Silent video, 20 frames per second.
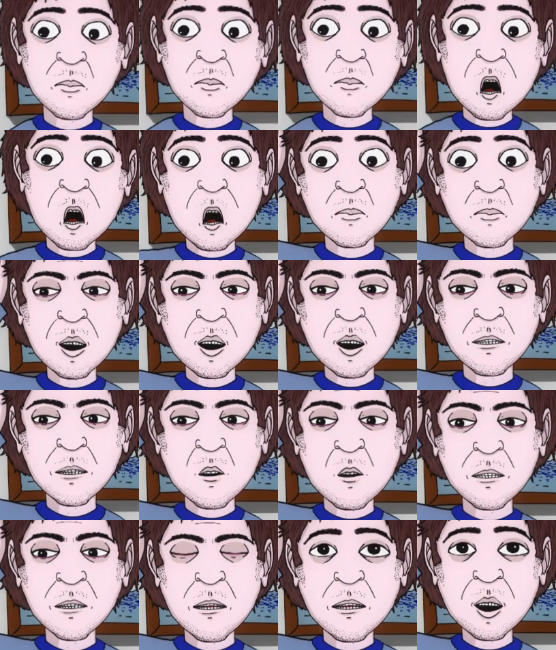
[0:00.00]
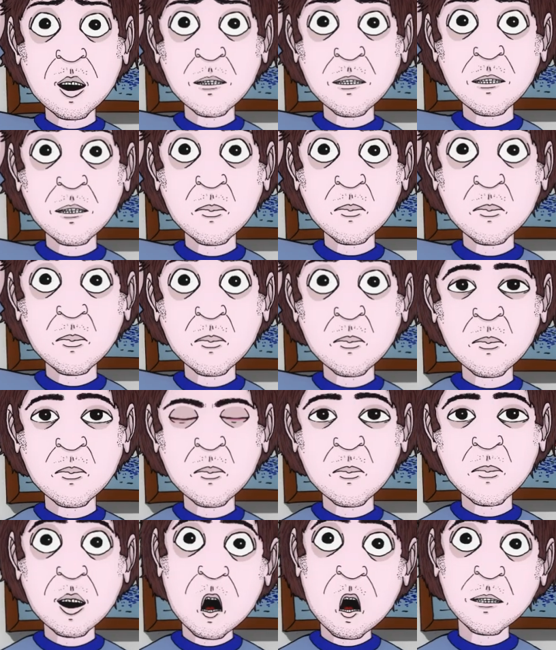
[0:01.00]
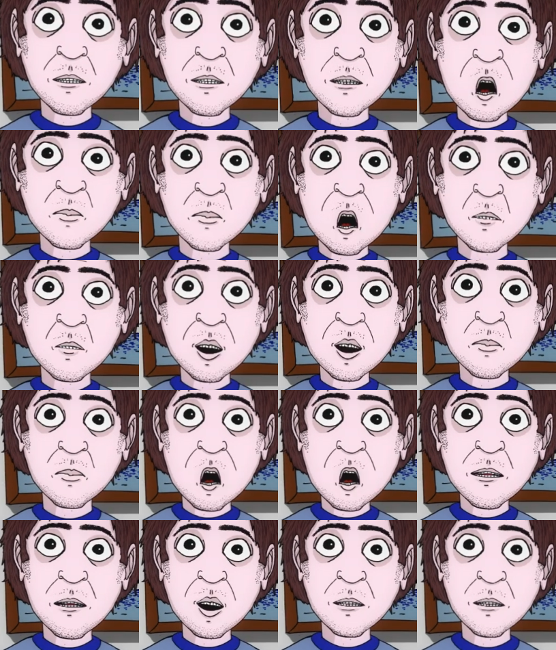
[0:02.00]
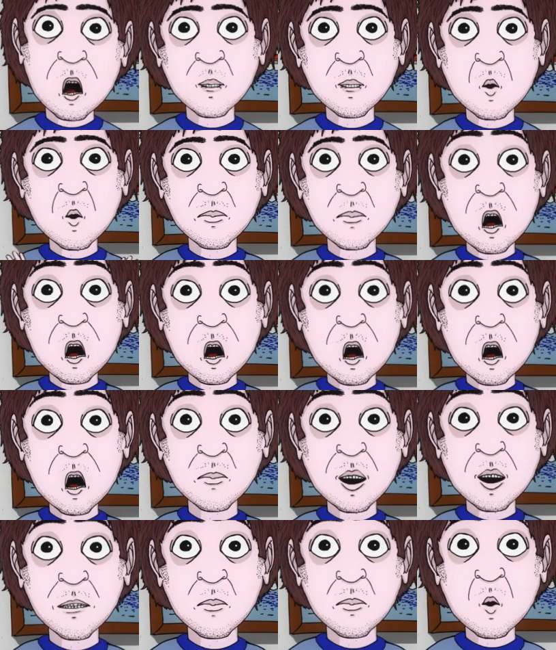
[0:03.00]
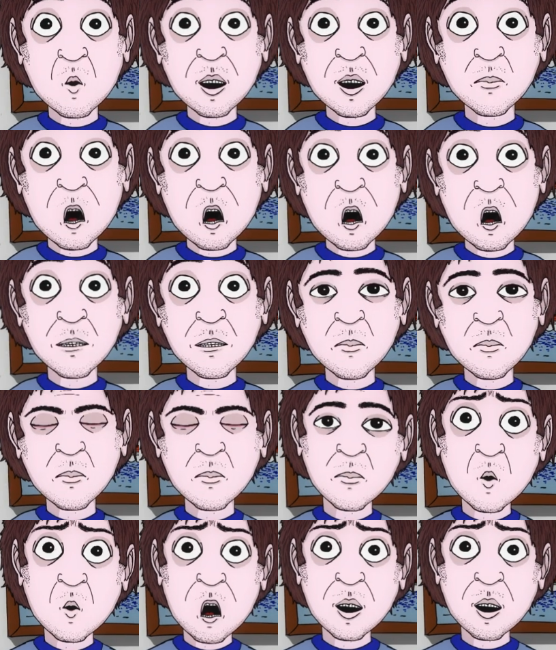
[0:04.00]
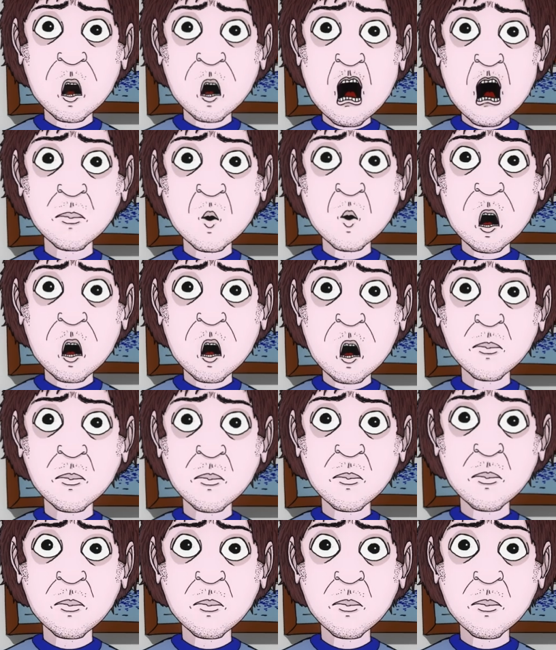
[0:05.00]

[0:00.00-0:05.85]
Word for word: Oh, Jesus Christ. She had so much important stuff to do this week, guys. What are we gonna do?